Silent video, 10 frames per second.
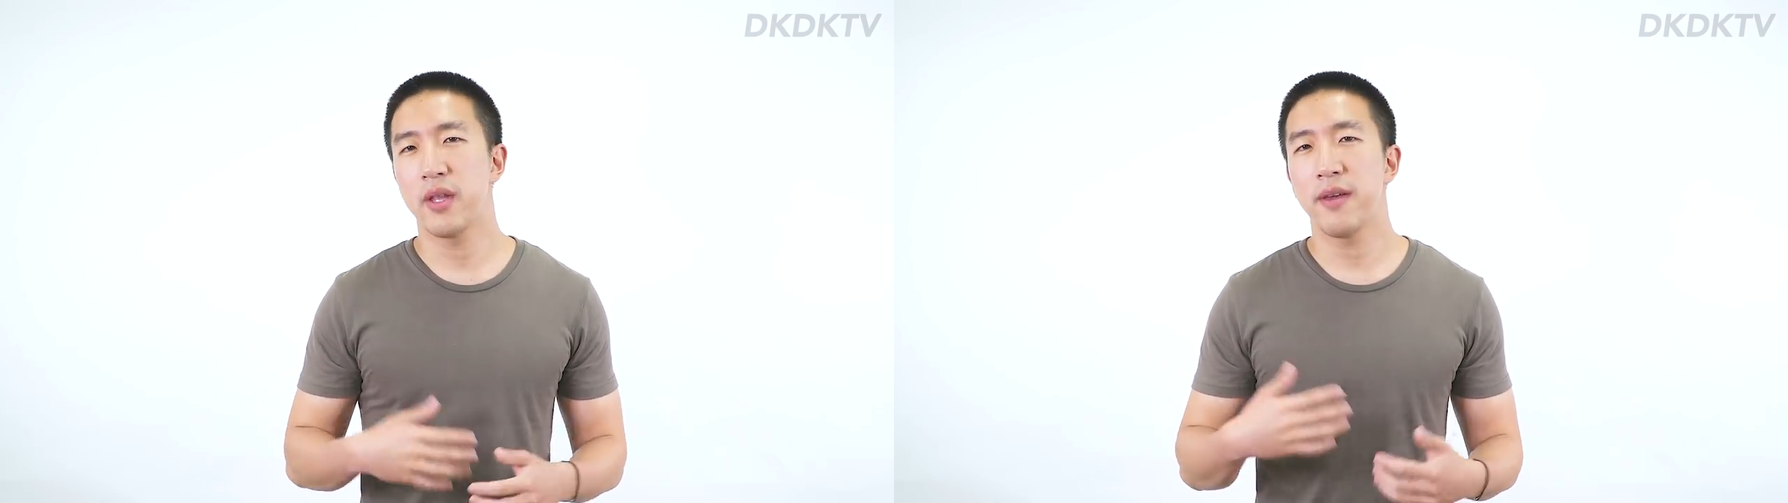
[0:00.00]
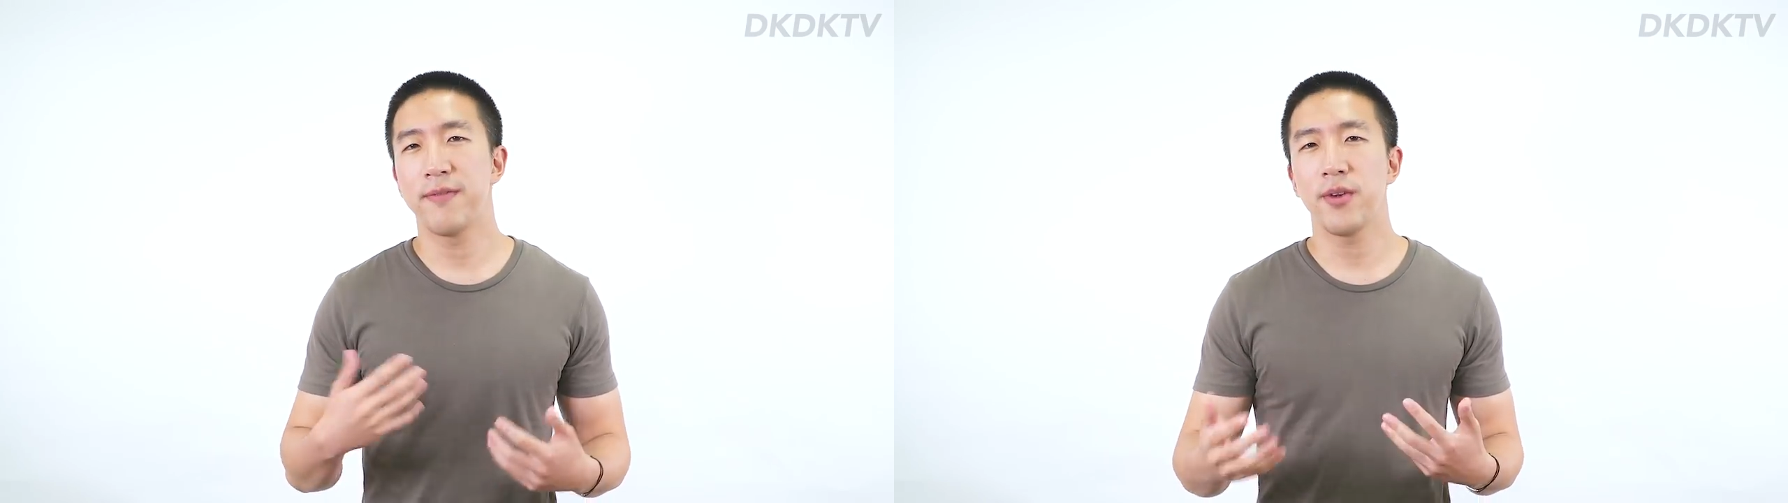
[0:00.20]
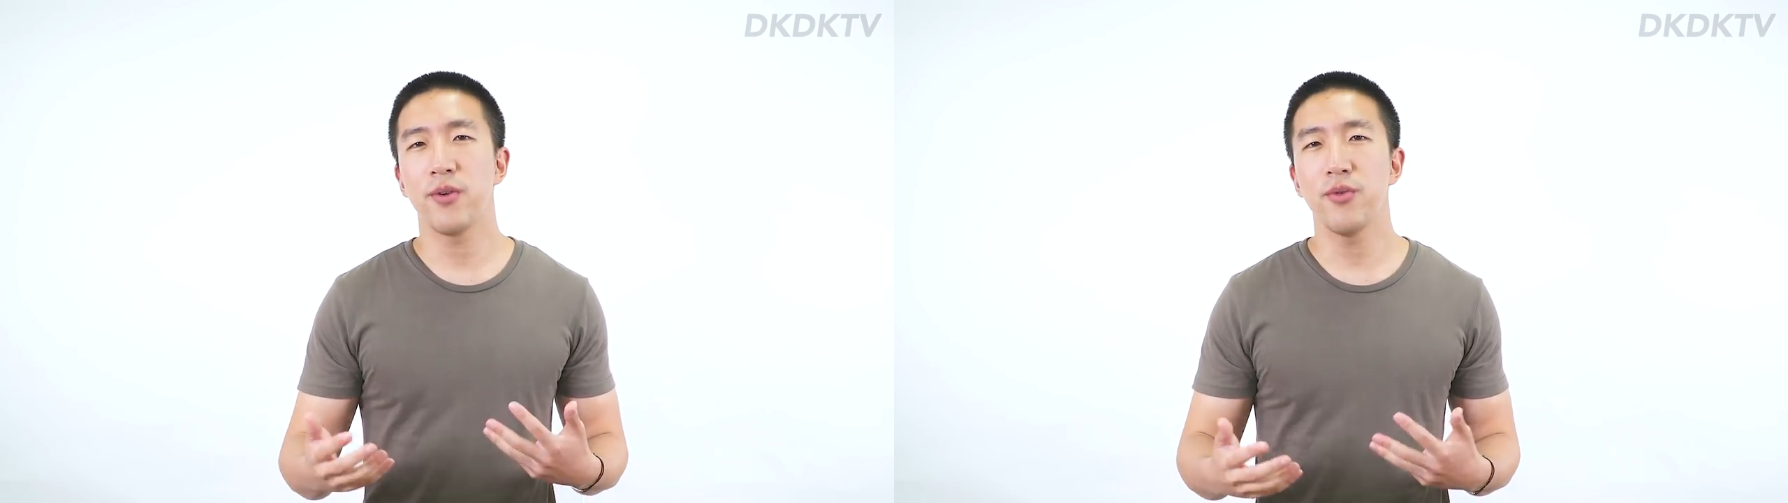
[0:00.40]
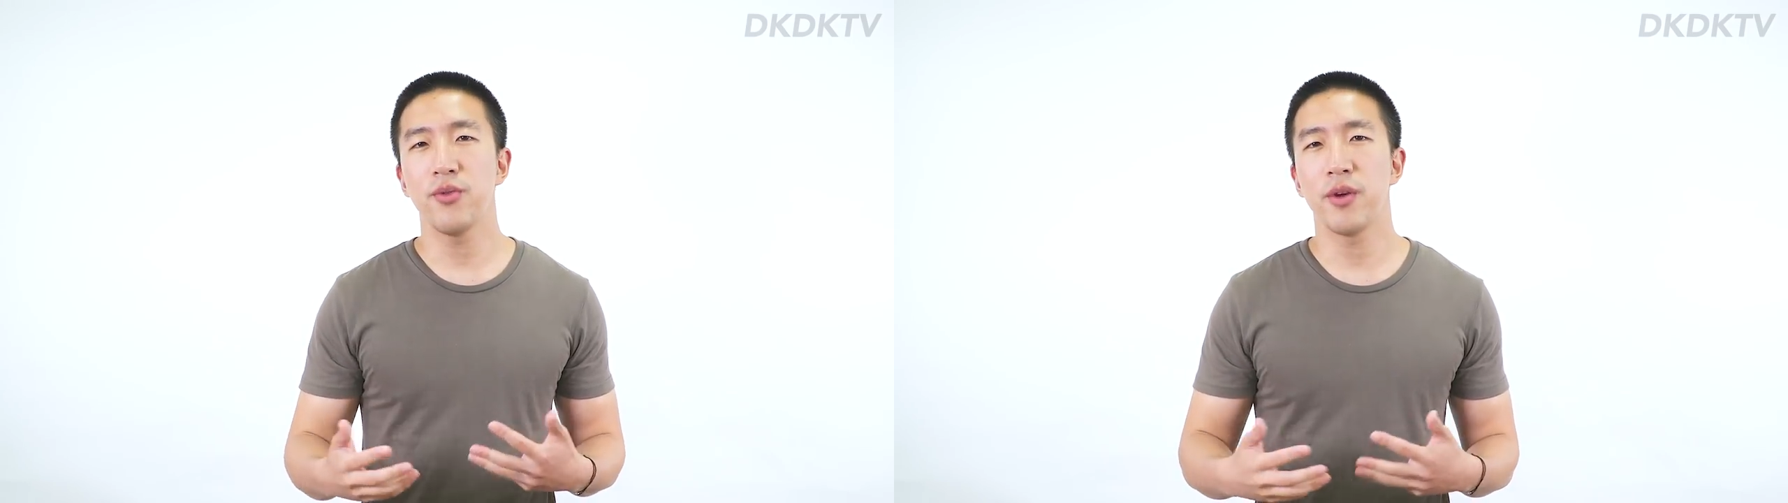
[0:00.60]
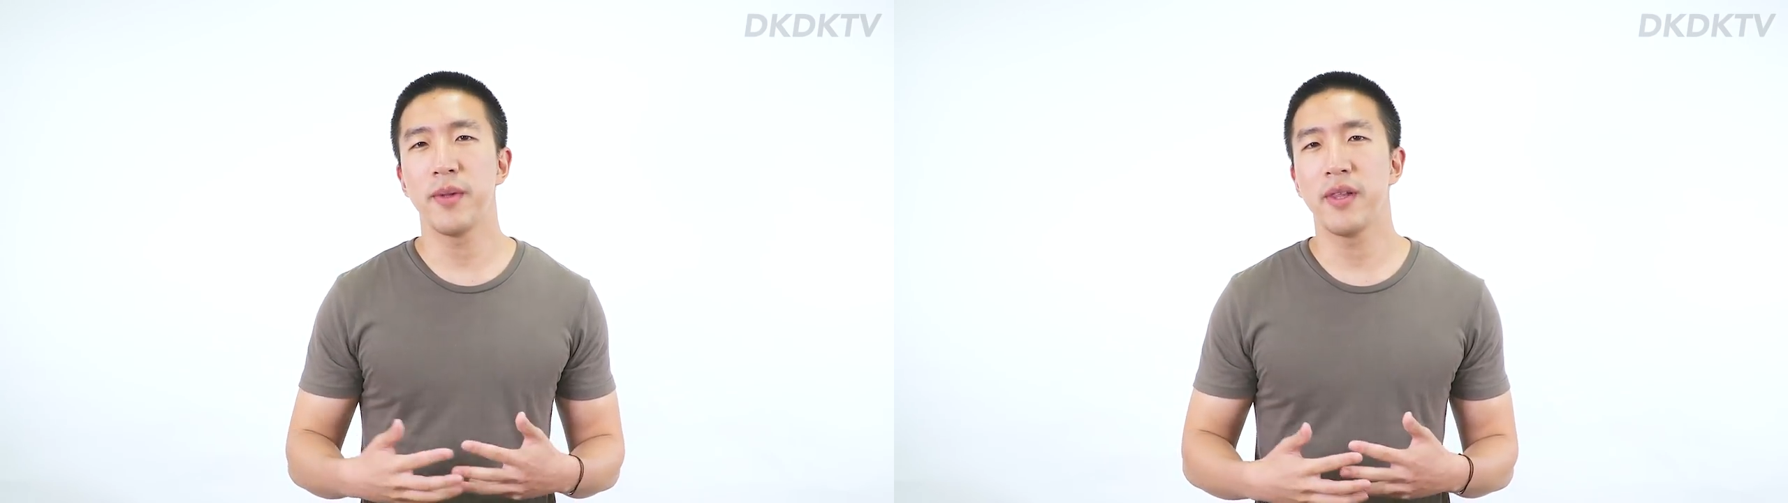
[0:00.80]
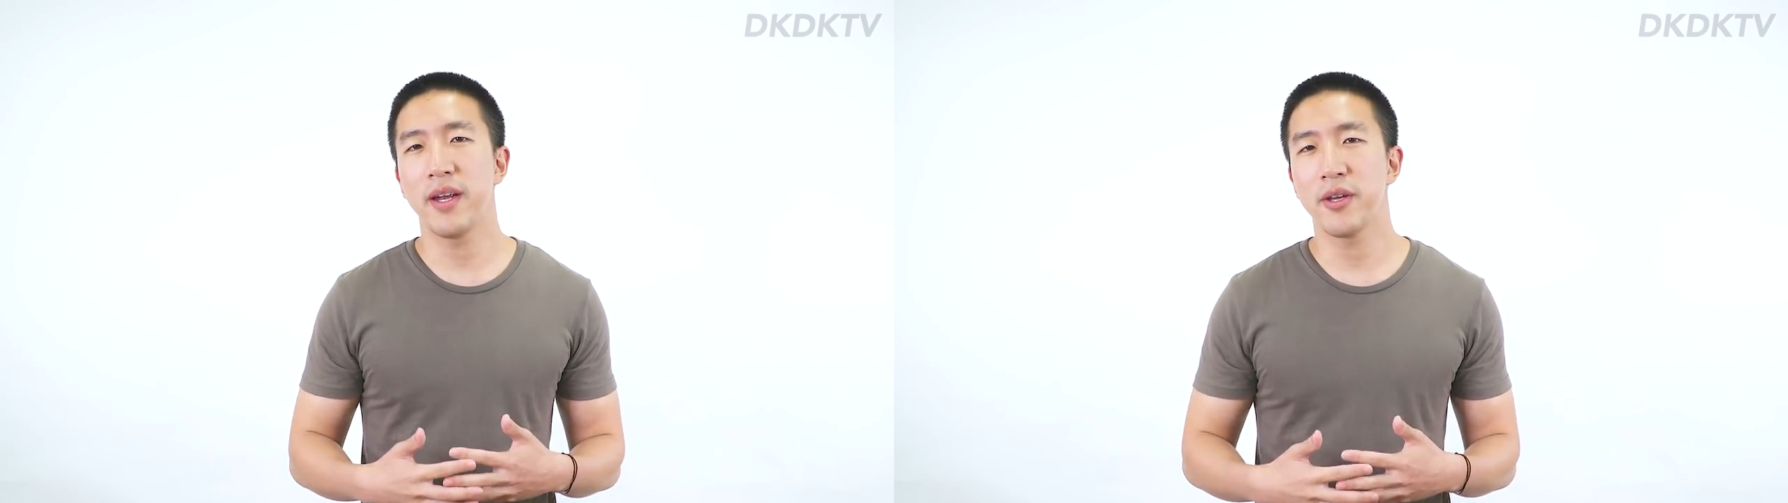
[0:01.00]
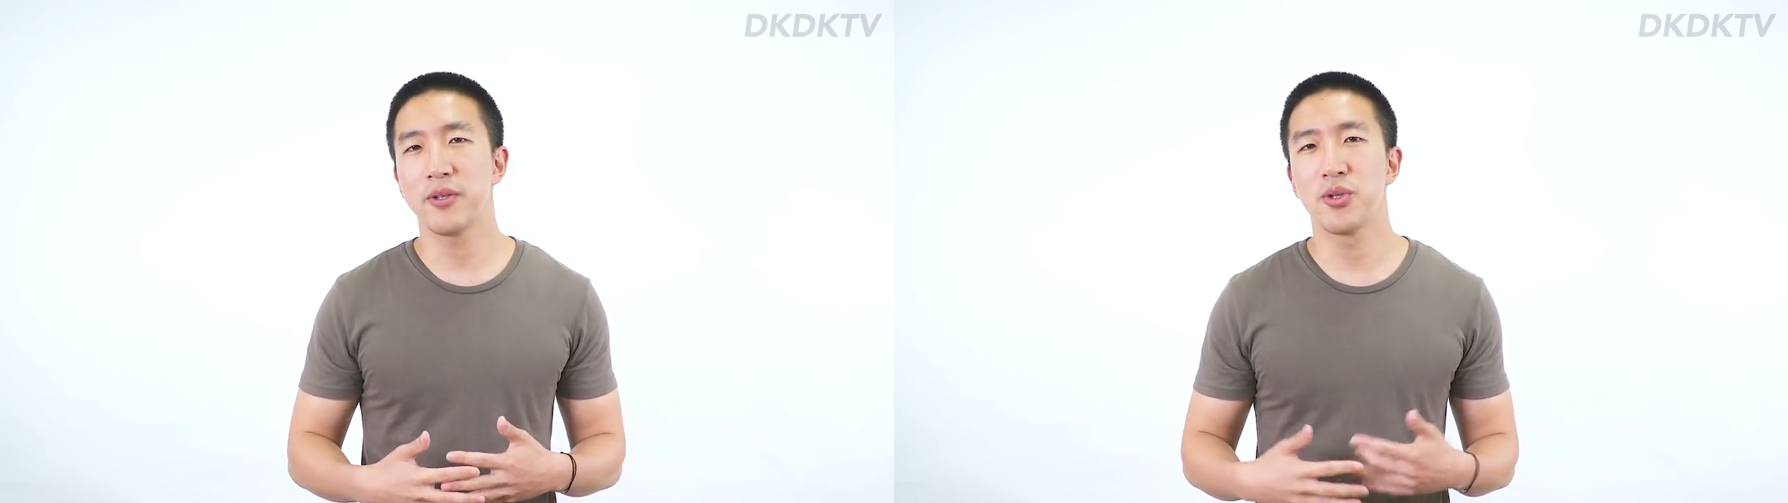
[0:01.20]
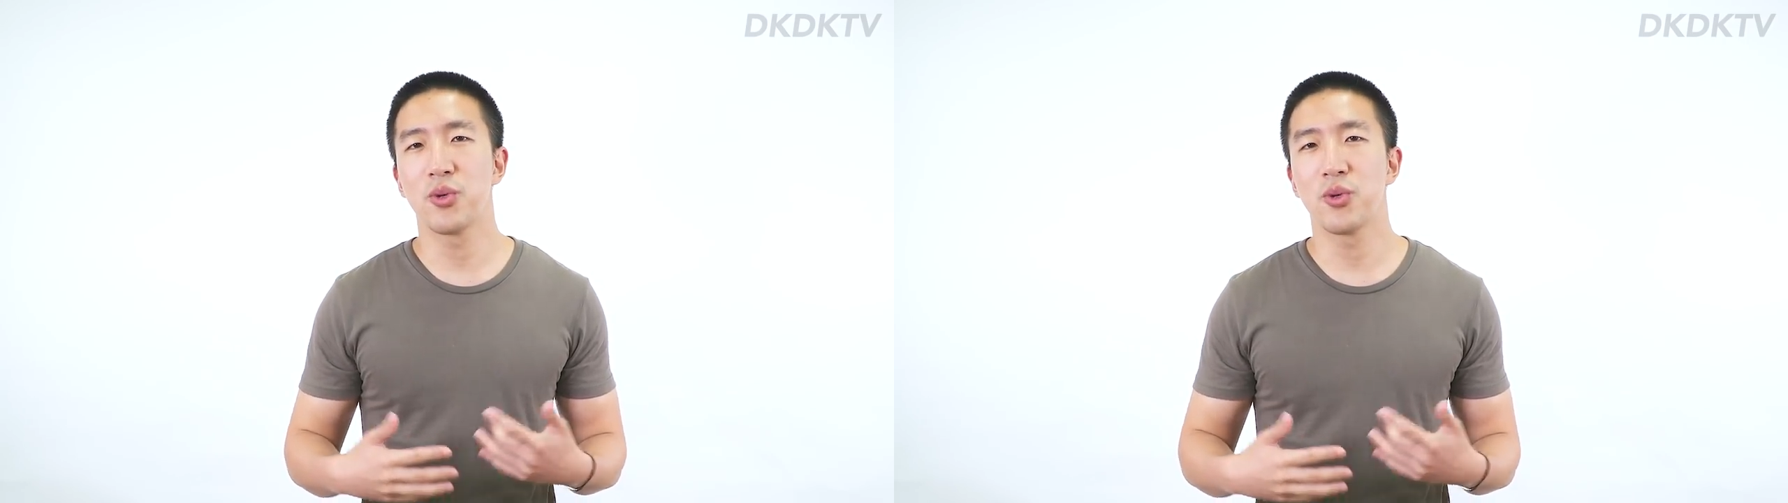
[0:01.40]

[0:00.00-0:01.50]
they view the millennials